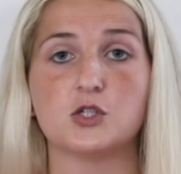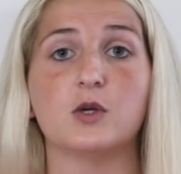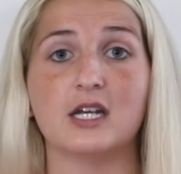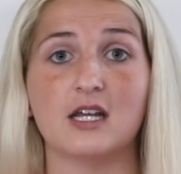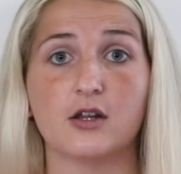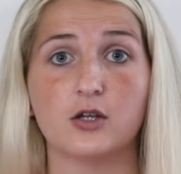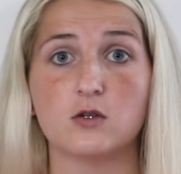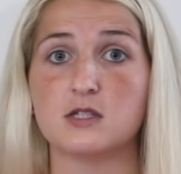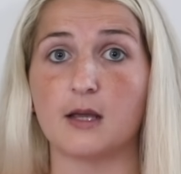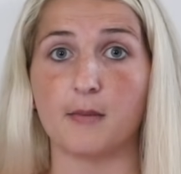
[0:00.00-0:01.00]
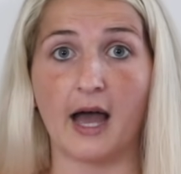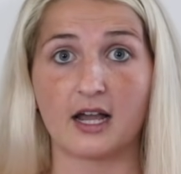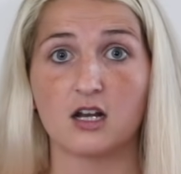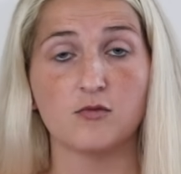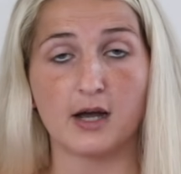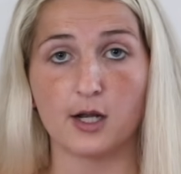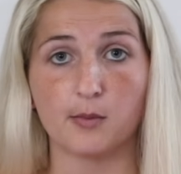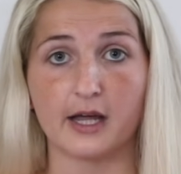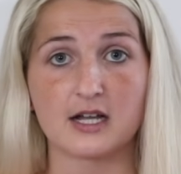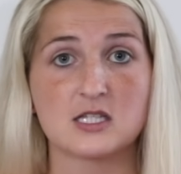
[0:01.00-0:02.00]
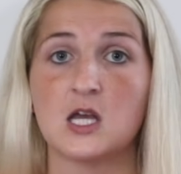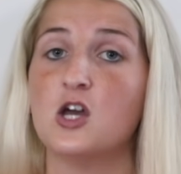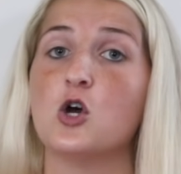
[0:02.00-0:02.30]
So you could either use a packet of Mitoplex